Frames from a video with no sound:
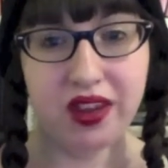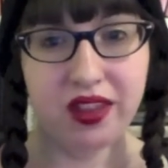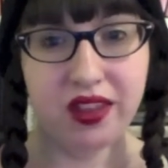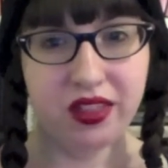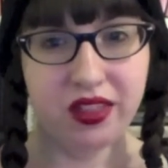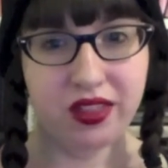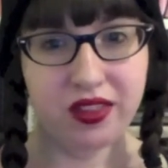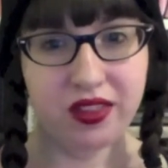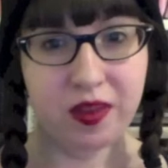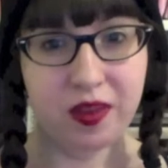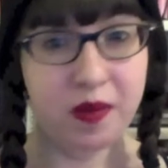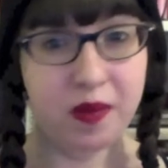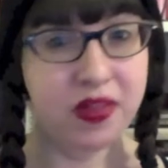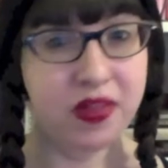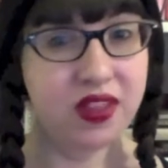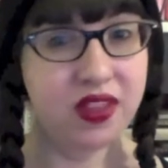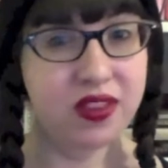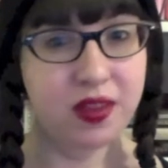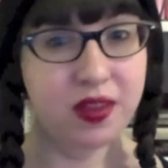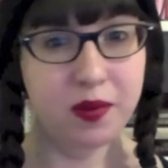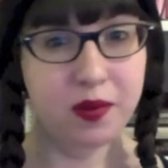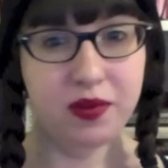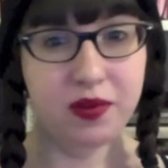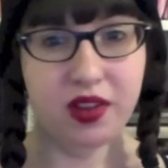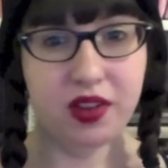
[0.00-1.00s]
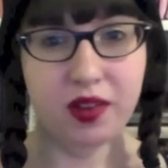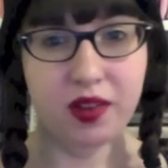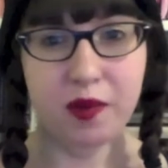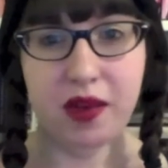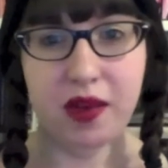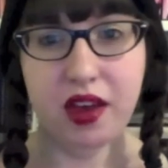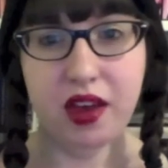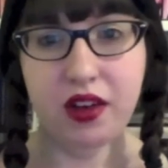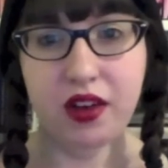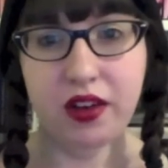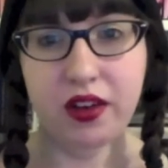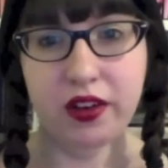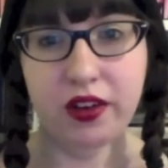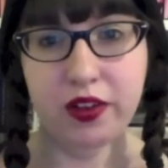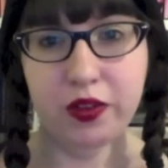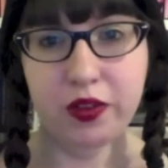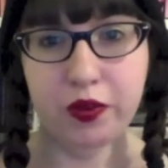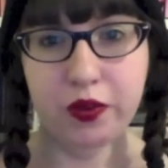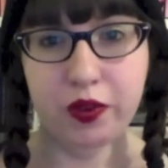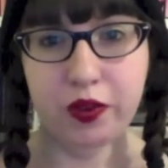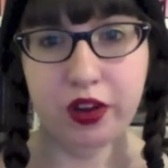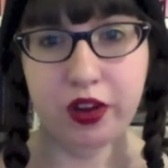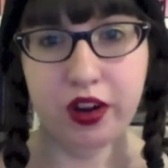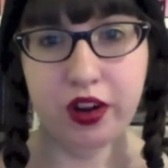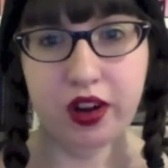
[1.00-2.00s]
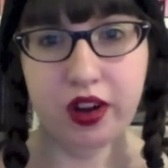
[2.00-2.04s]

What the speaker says: but some of the subject matter is